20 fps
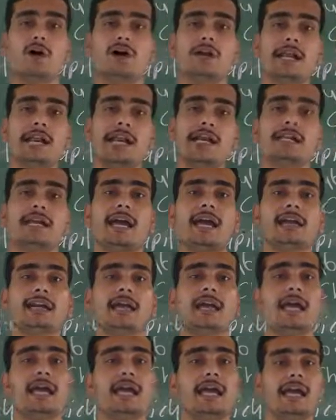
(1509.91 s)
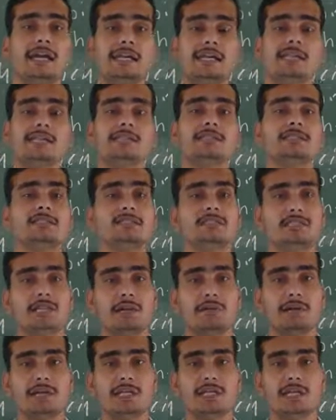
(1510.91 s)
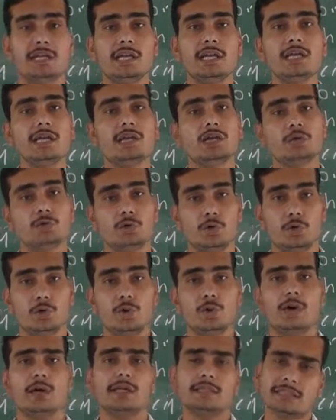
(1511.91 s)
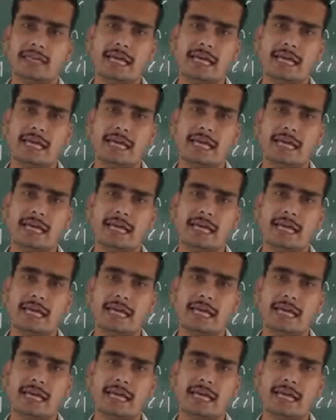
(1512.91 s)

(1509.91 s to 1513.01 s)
Contract Act 1872.